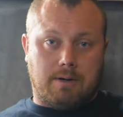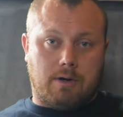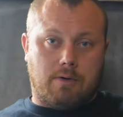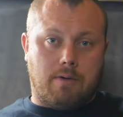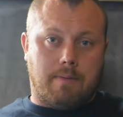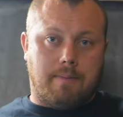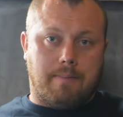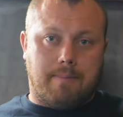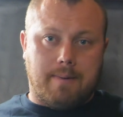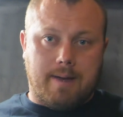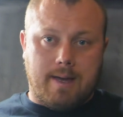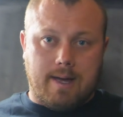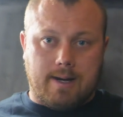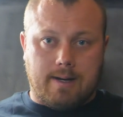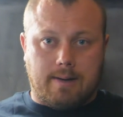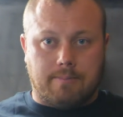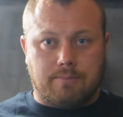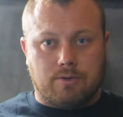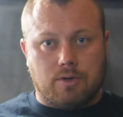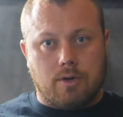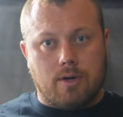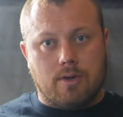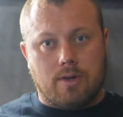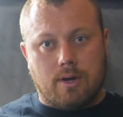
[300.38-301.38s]
my grip a bit, and
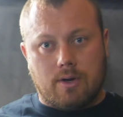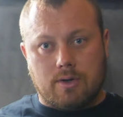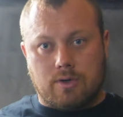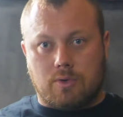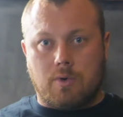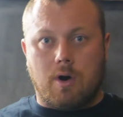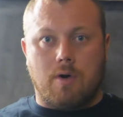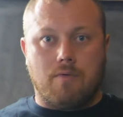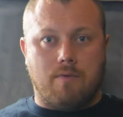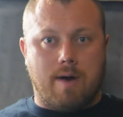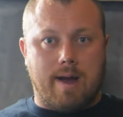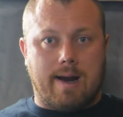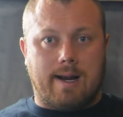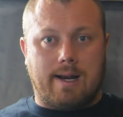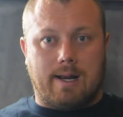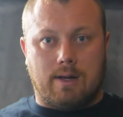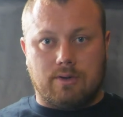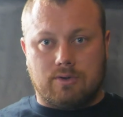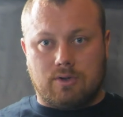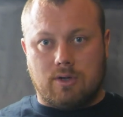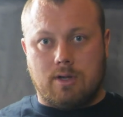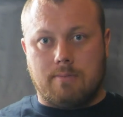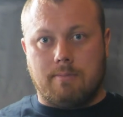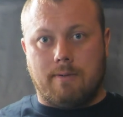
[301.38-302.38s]
I'm doing those quite regularly.
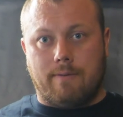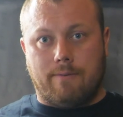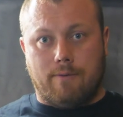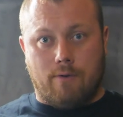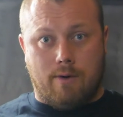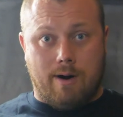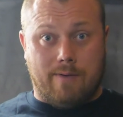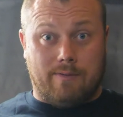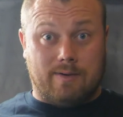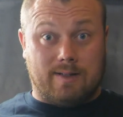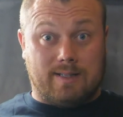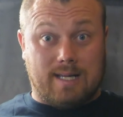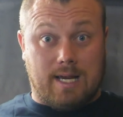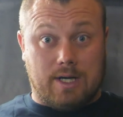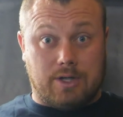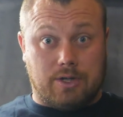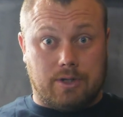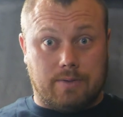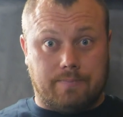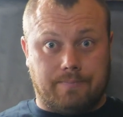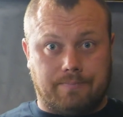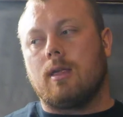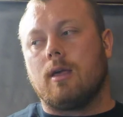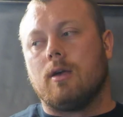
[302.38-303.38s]
I'll do them before every
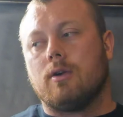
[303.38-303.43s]
session.